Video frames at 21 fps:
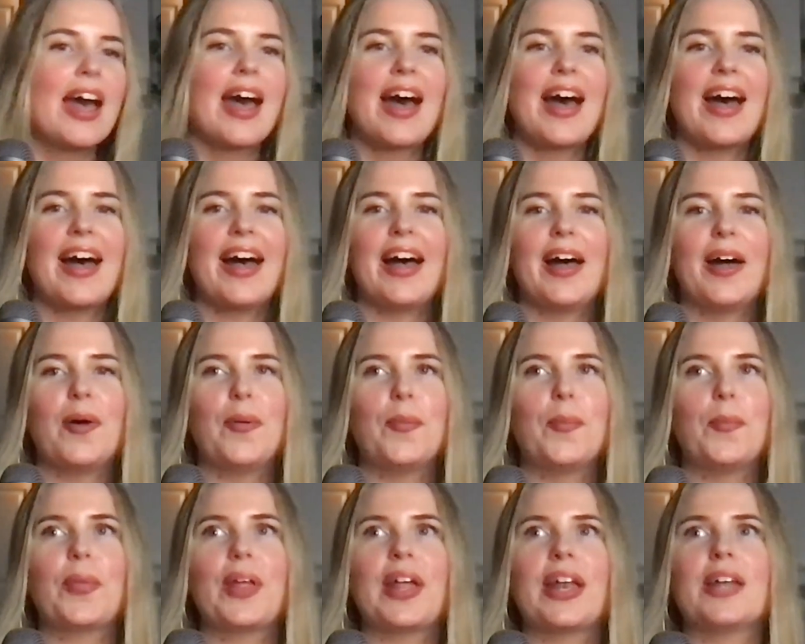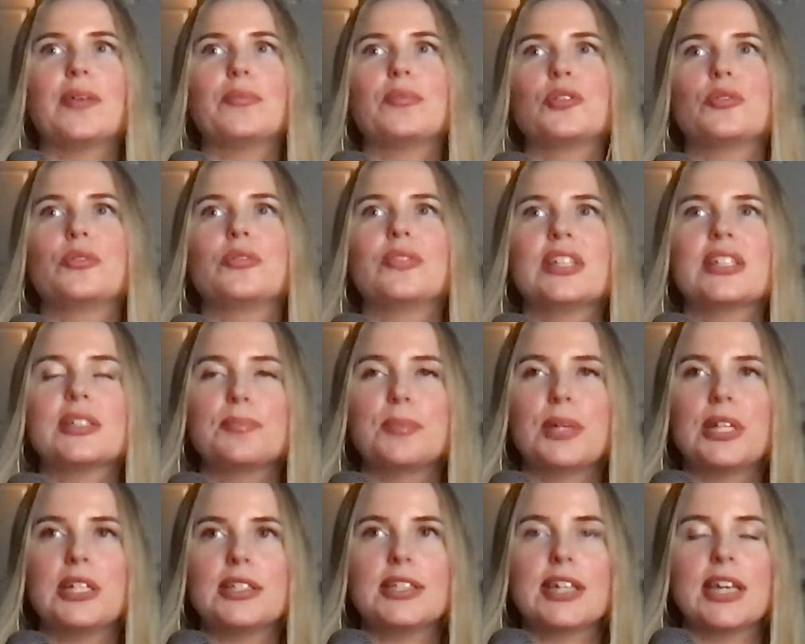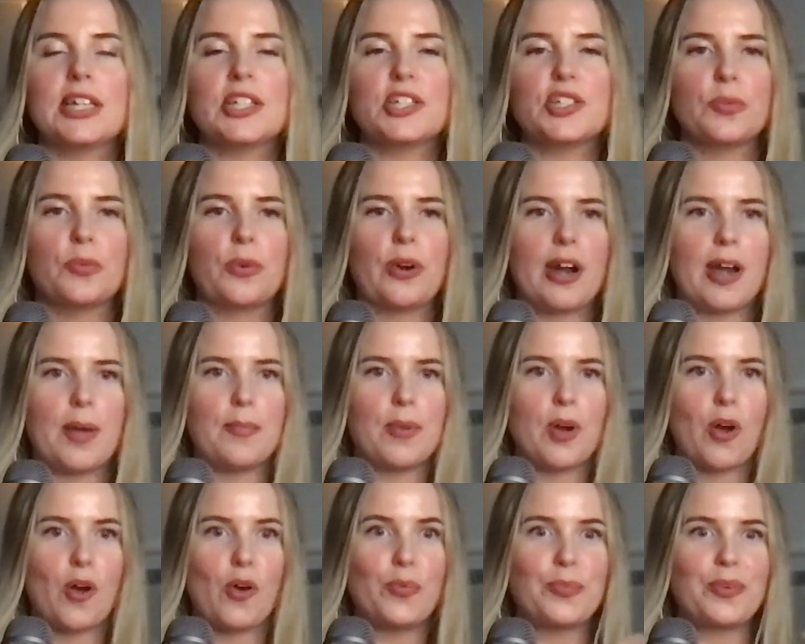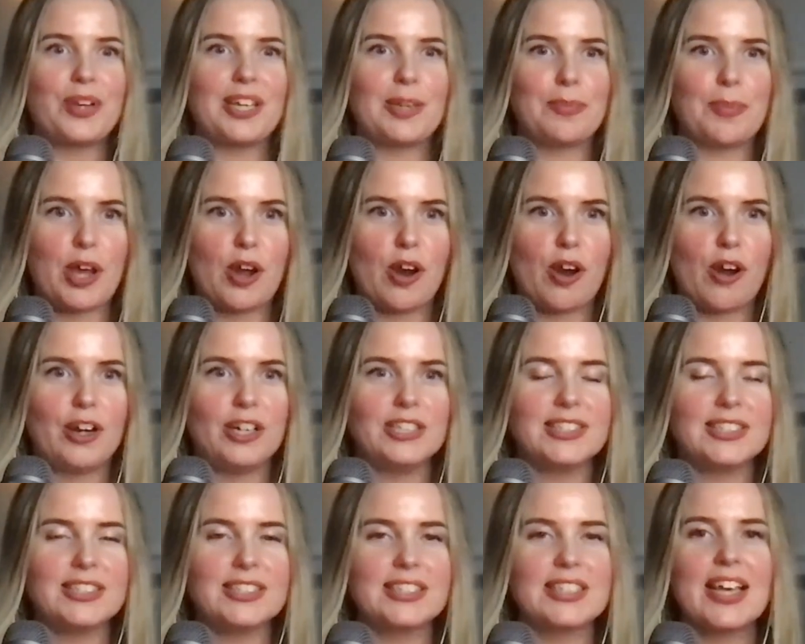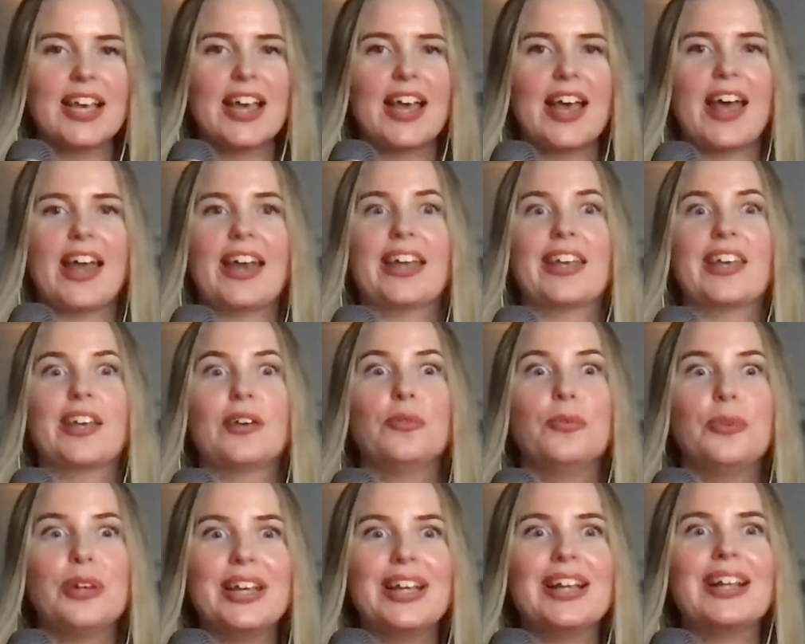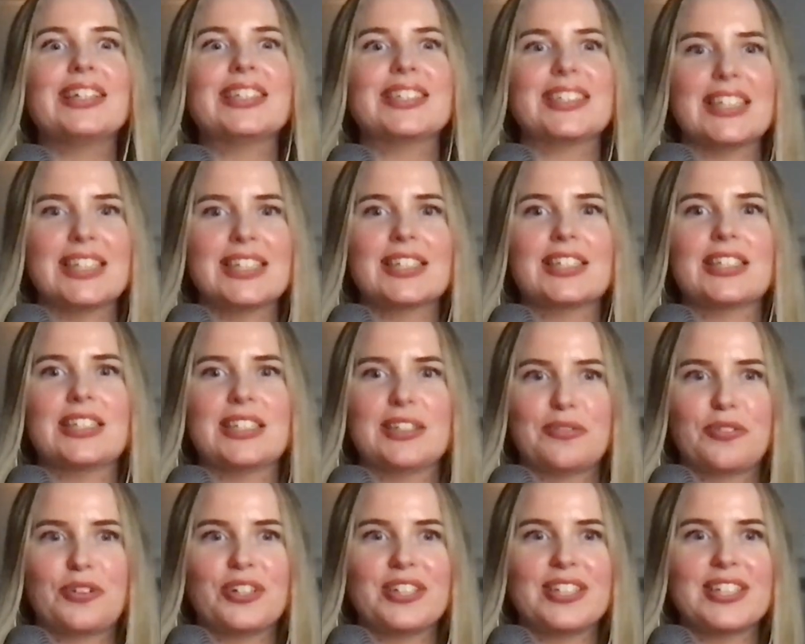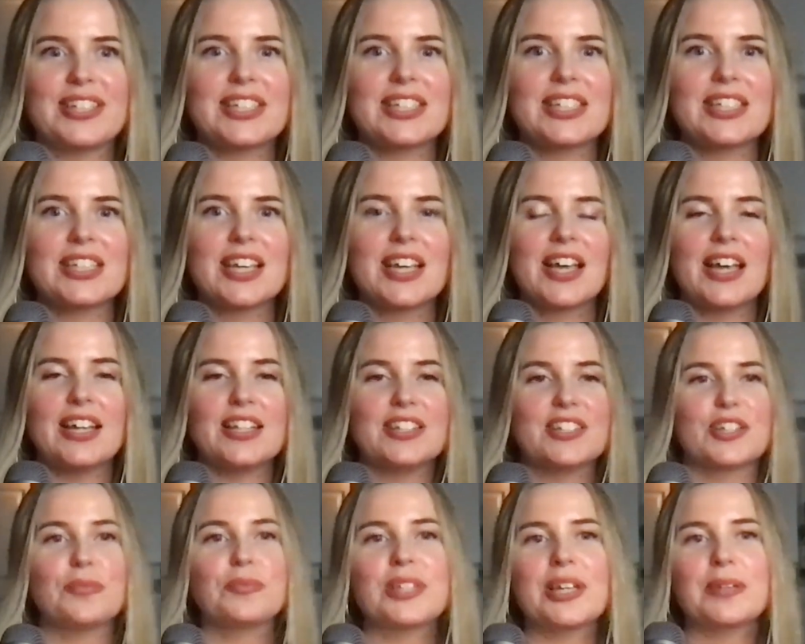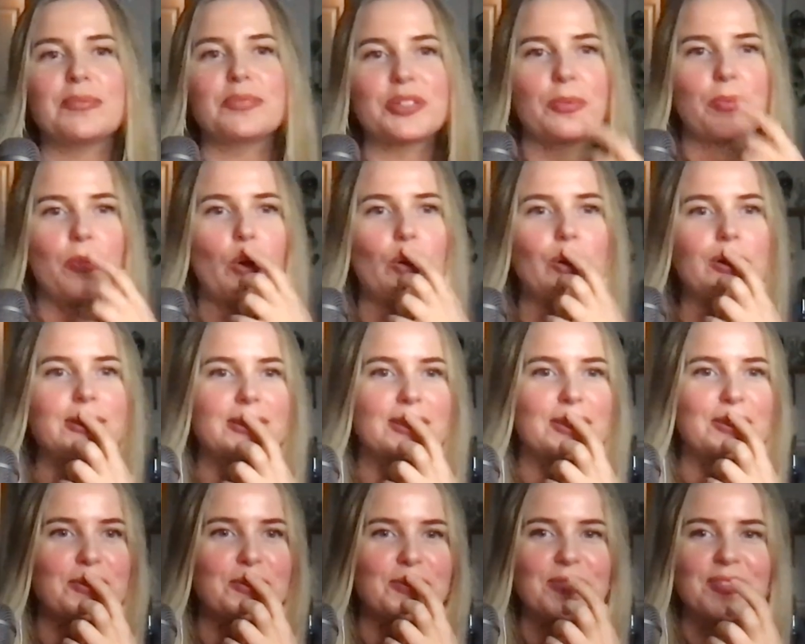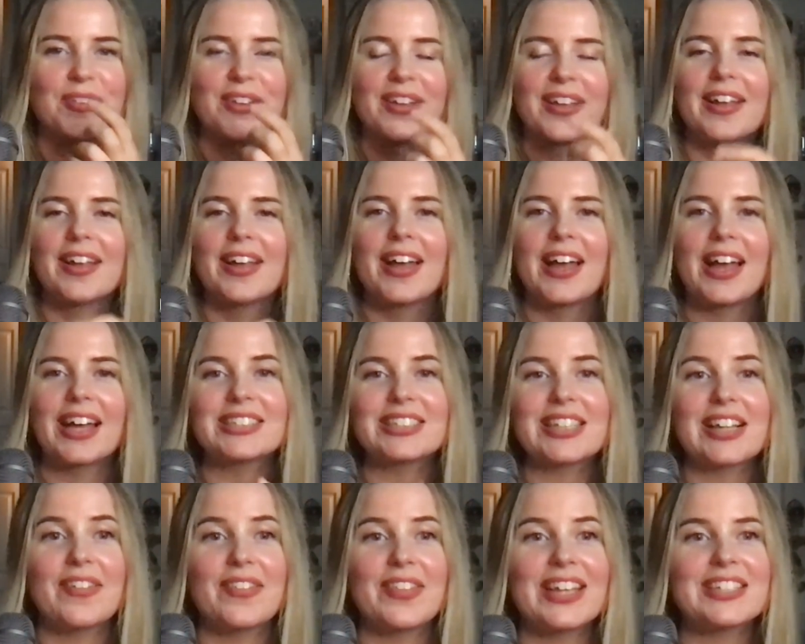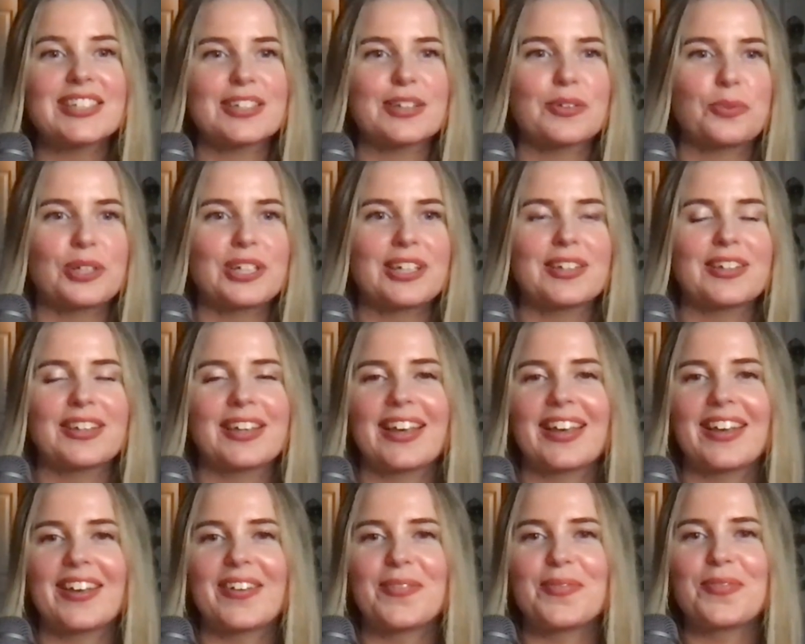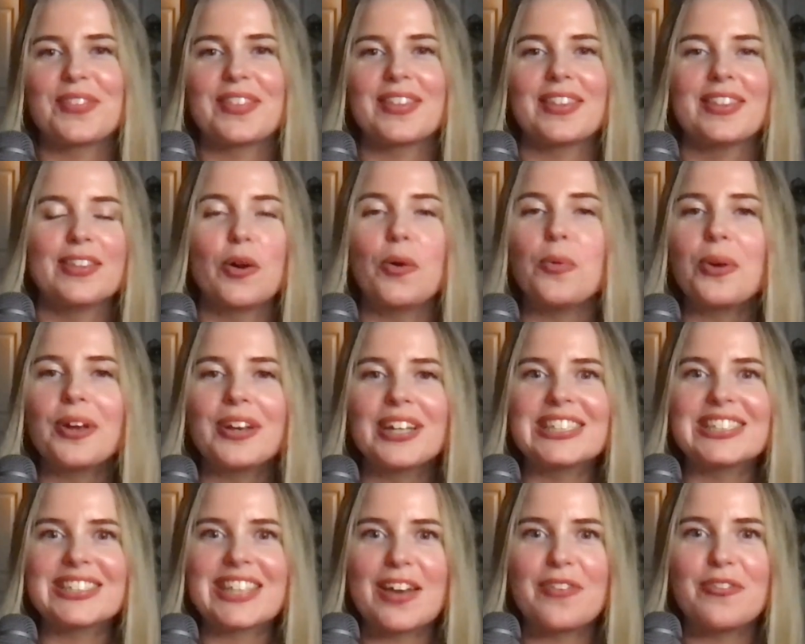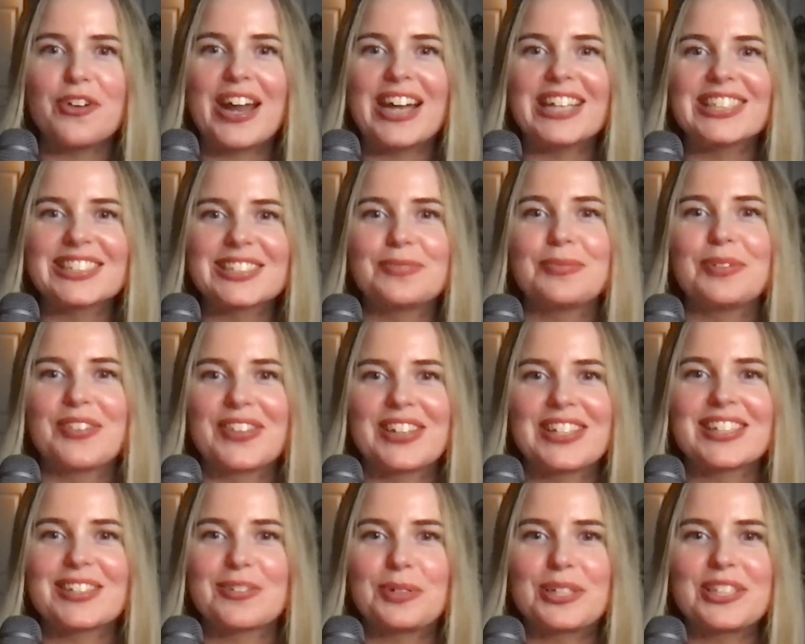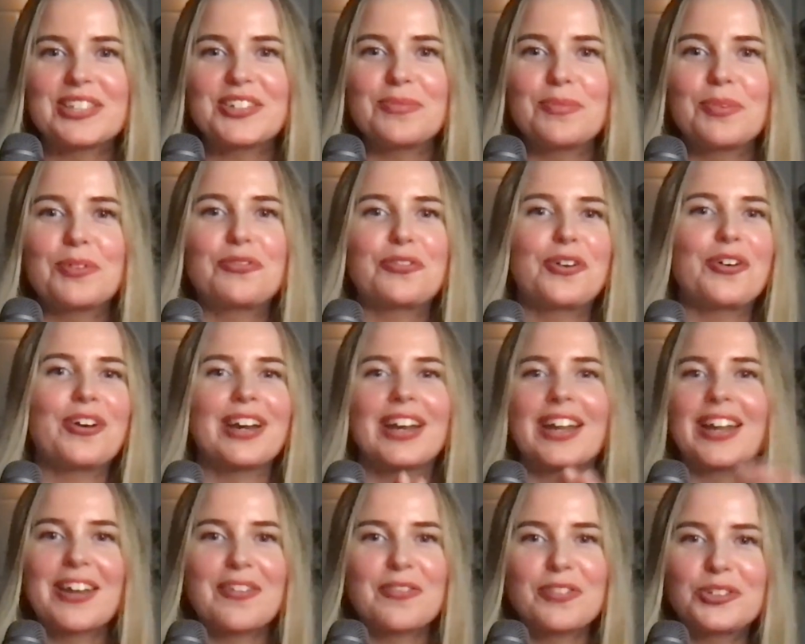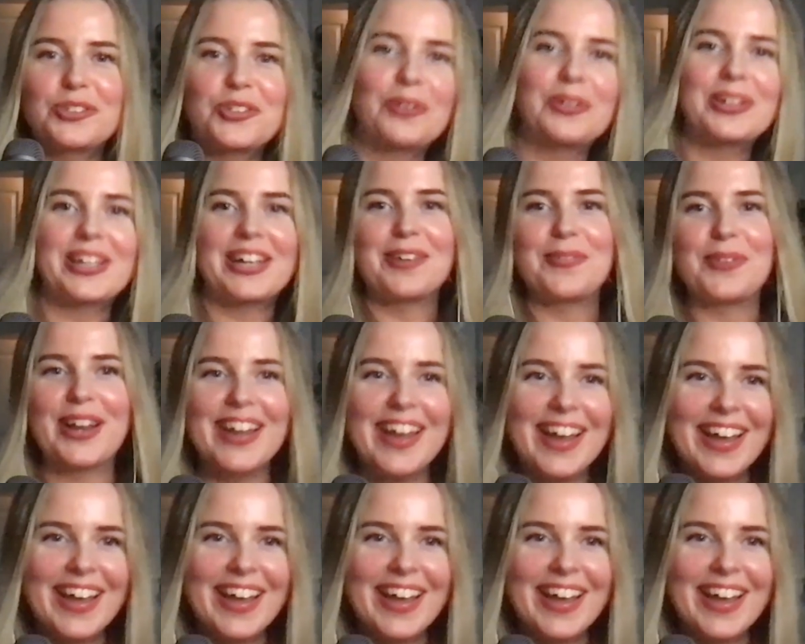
And I'm doing this meditation where I'm opening my heart, and I can really sense the difference. And sometimes I'm also, actually, and that's a quick, no one has ever asked me this question before, and I never told anyone.